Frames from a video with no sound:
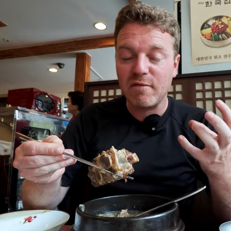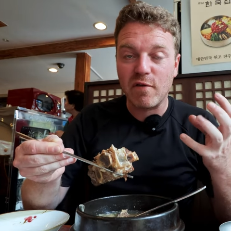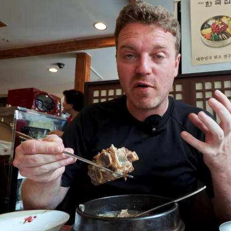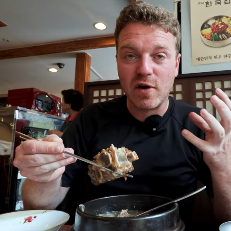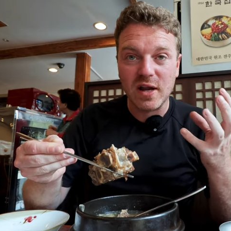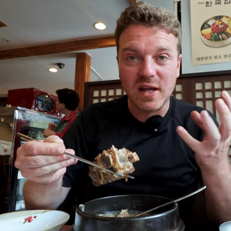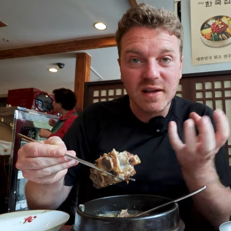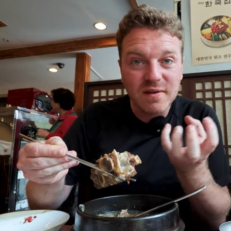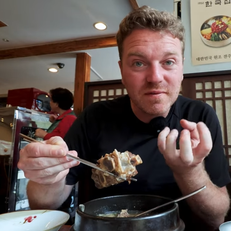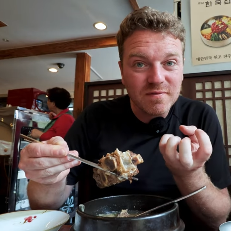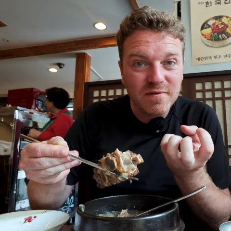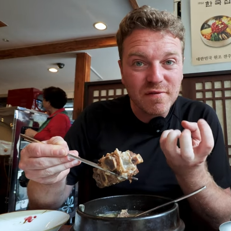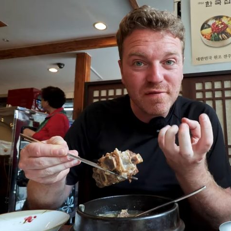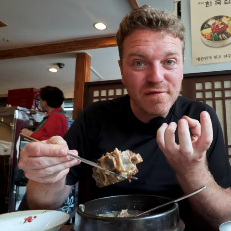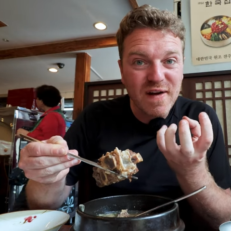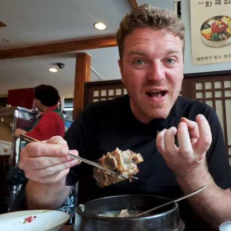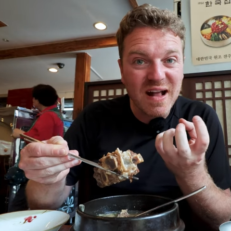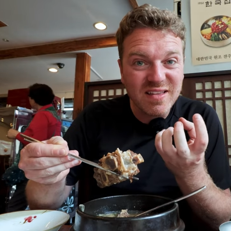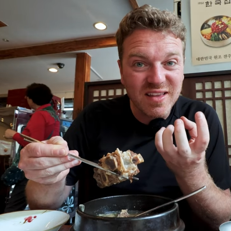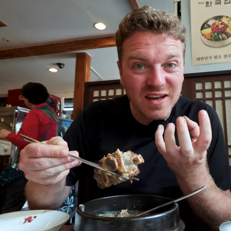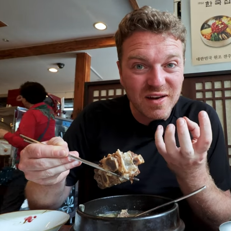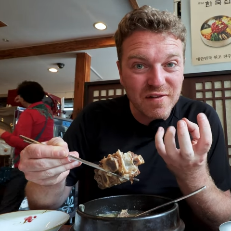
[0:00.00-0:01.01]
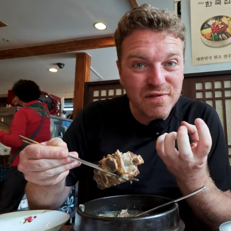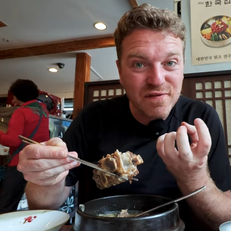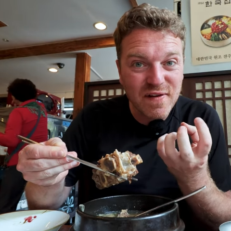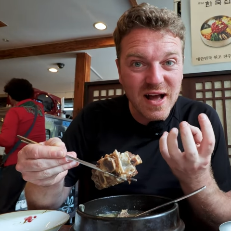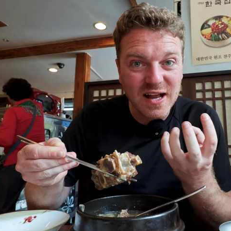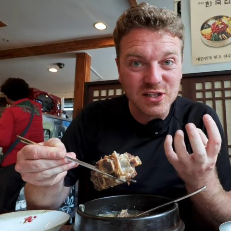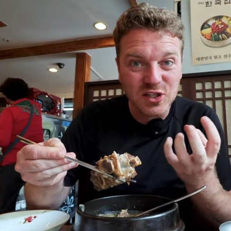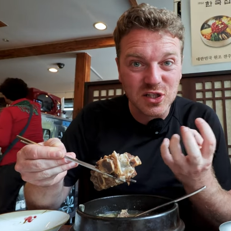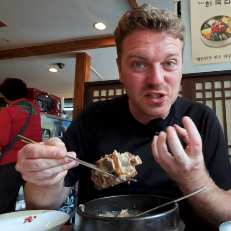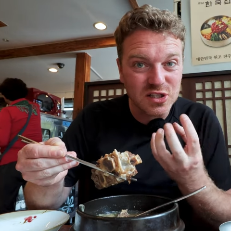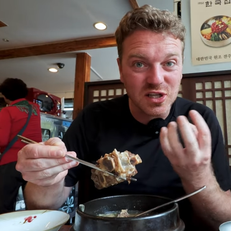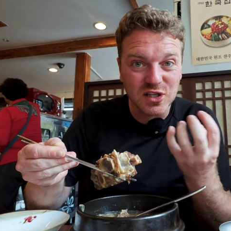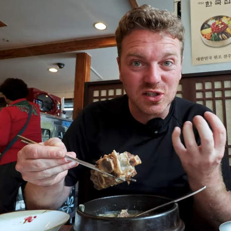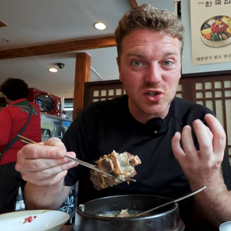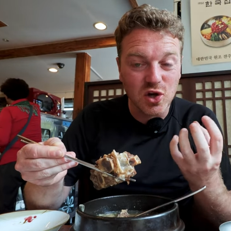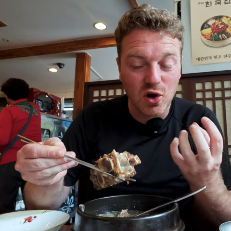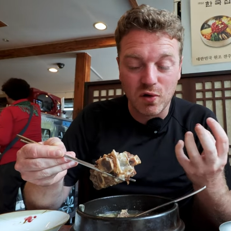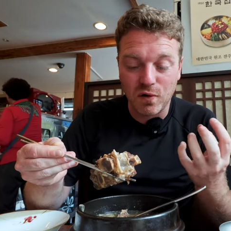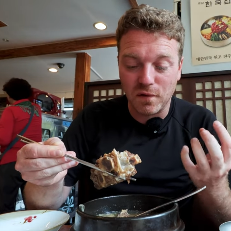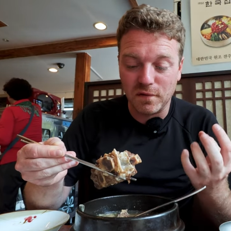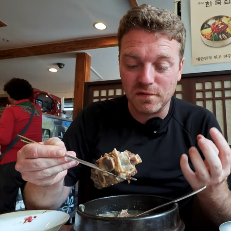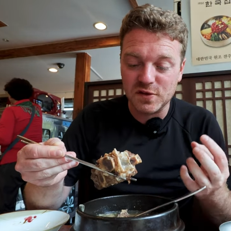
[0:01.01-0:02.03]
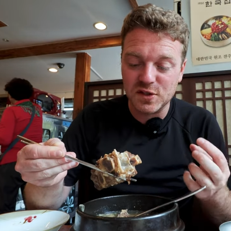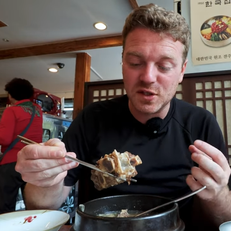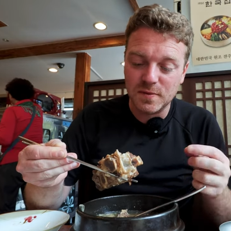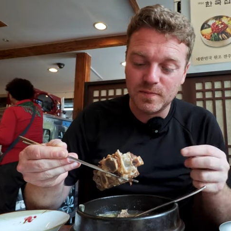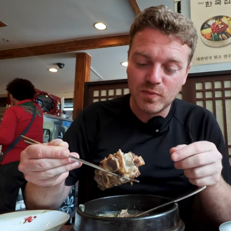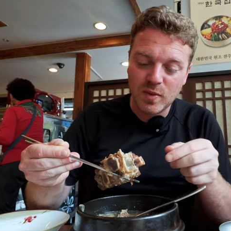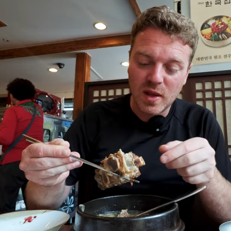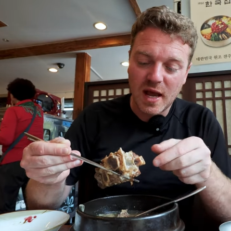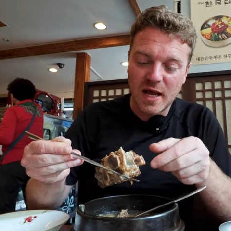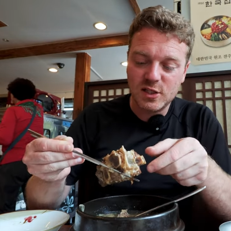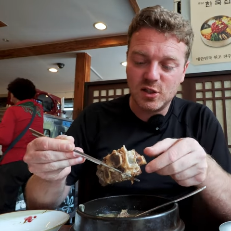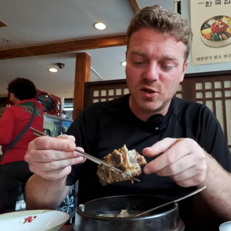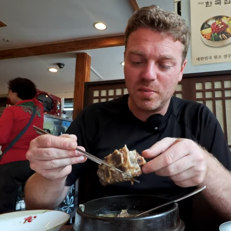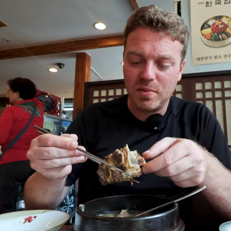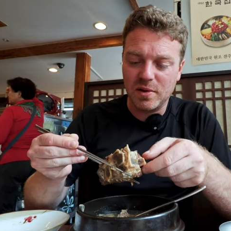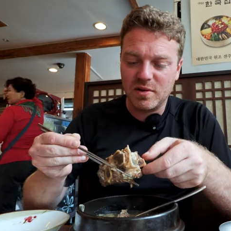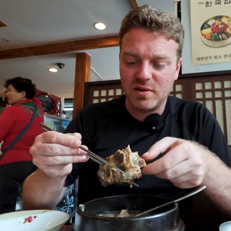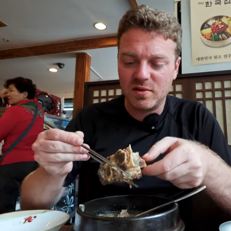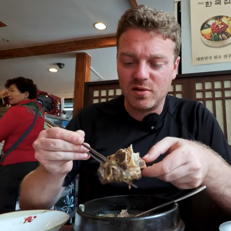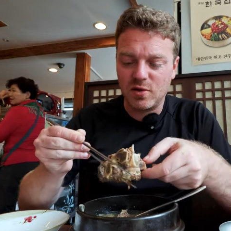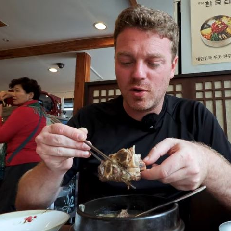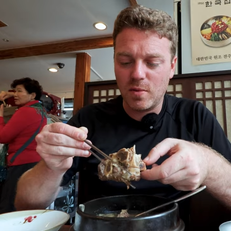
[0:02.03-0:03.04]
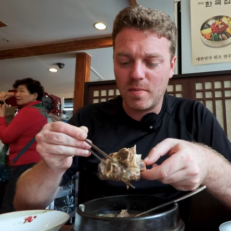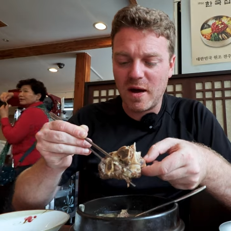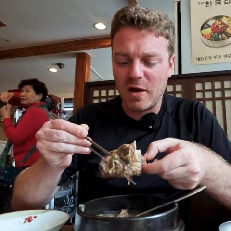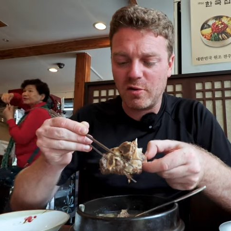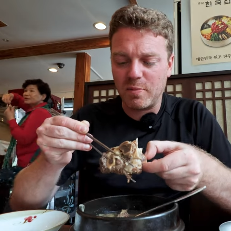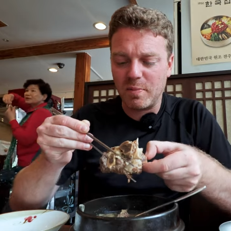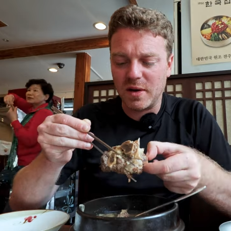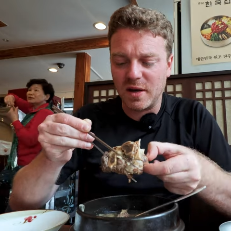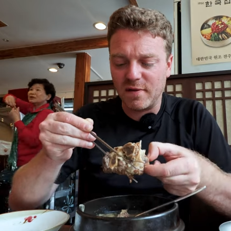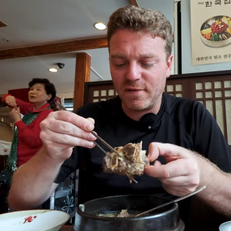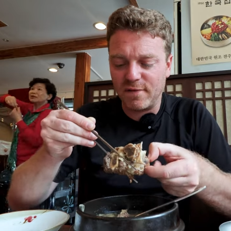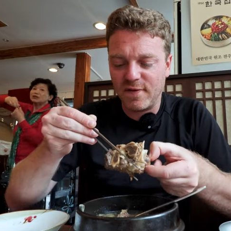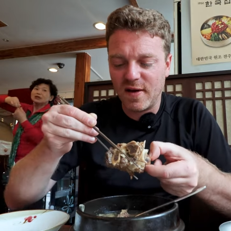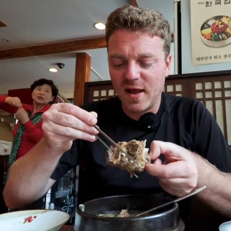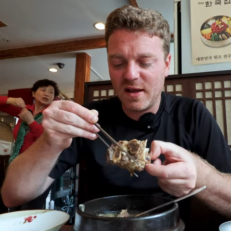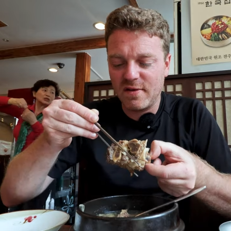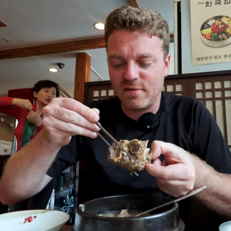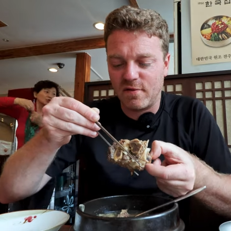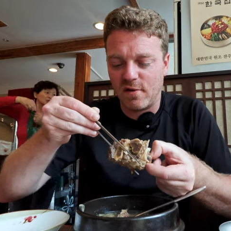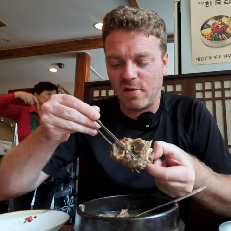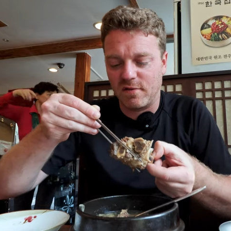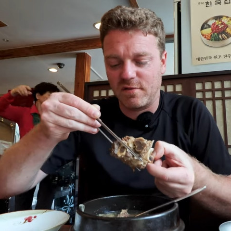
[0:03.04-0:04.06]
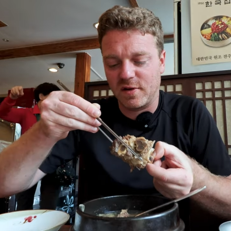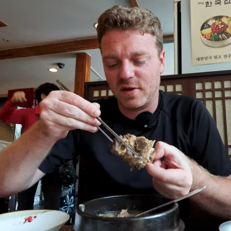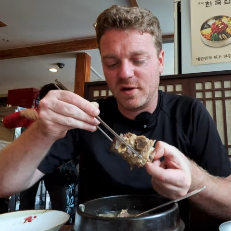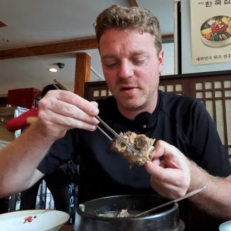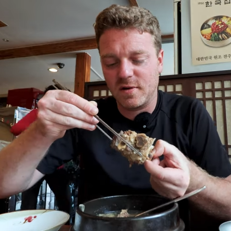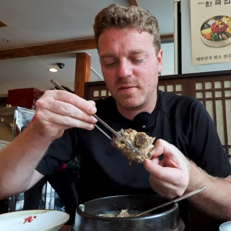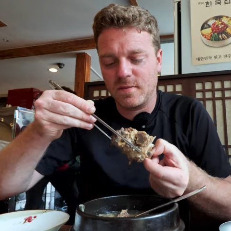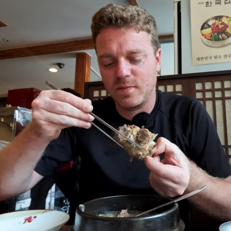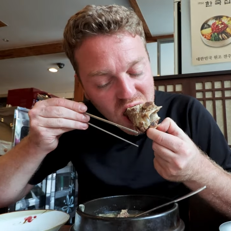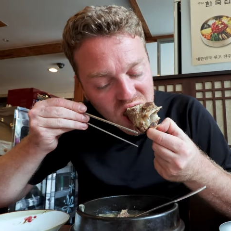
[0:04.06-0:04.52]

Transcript: Very fatty, the fat just dissolves as you put into your mouth, but the flavor of it,